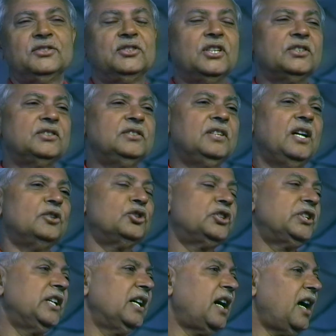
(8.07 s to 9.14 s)
Just now
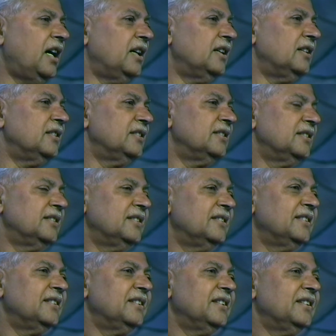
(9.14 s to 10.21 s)
Shera
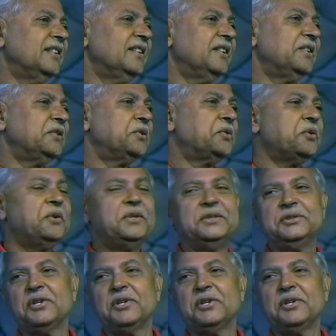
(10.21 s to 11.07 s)
told